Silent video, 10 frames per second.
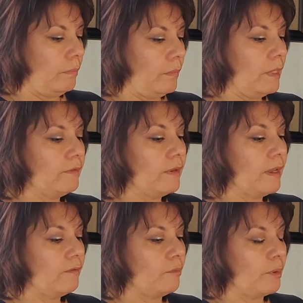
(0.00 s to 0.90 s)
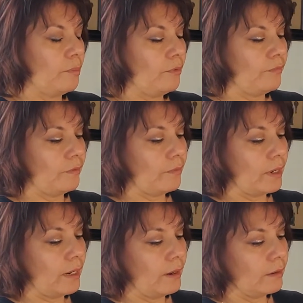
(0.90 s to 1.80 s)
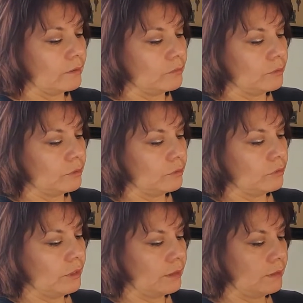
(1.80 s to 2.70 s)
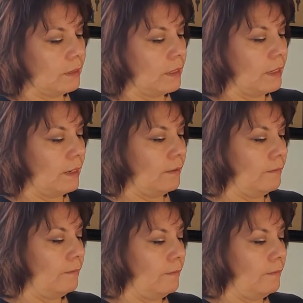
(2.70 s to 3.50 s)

Doesn't have to be perfect right now because we're just testing it out.